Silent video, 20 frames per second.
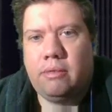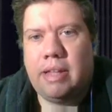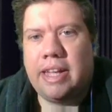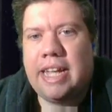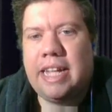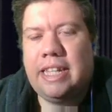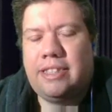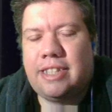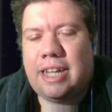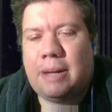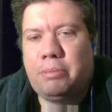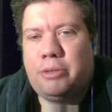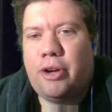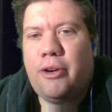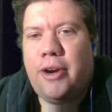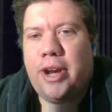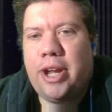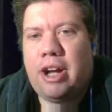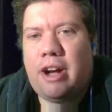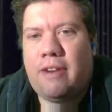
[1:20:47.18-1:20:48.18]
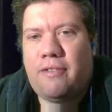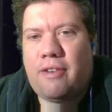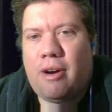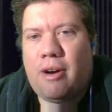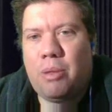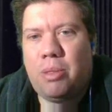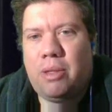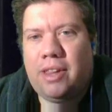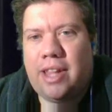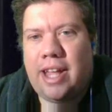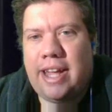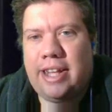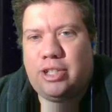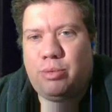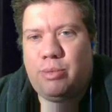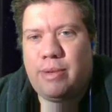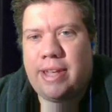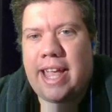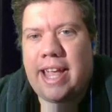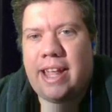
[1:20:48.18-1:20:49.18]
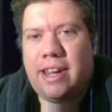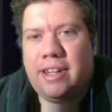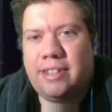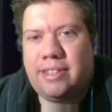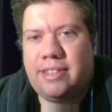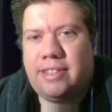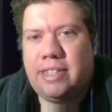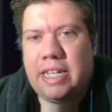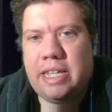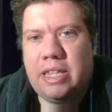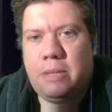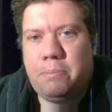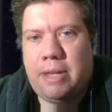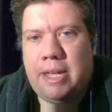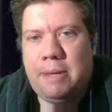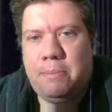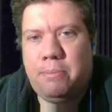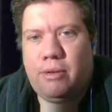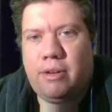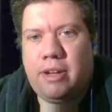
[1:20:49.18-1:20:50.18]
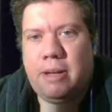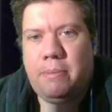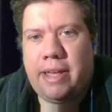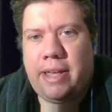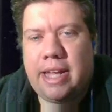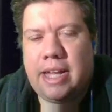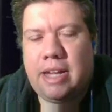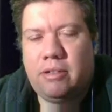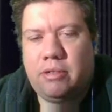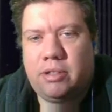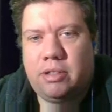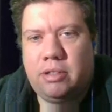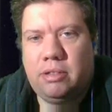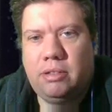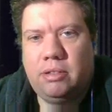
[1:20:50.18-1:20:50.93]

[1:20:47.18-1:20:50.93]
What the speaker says: Again, stop turning off all the lights. We cannot see the people coming out.